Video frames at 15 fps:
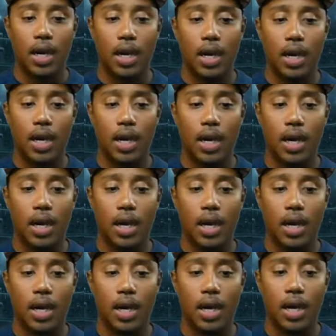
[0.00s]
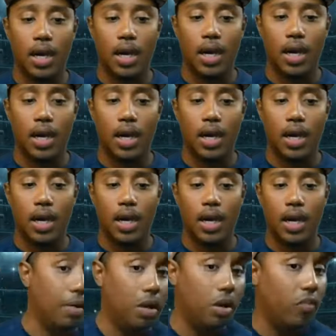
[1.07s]
Now, there's two things that I
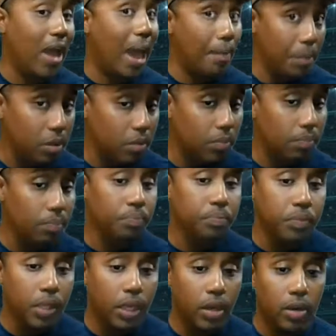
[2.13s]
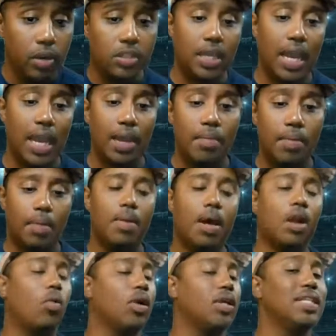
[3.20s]
think could have happened here in this game, and I
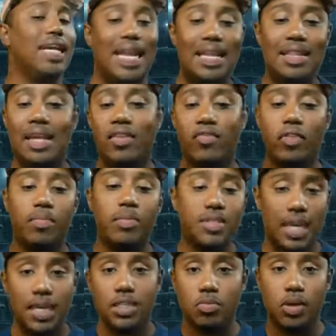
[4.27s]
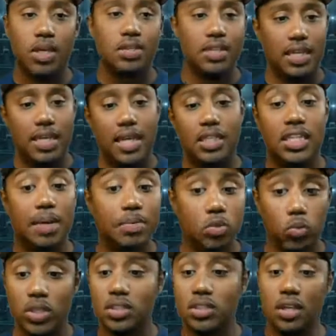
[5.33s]
don't want anything from the Saints because they did Jameis
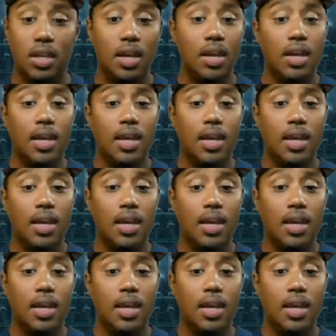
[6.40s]
Winston.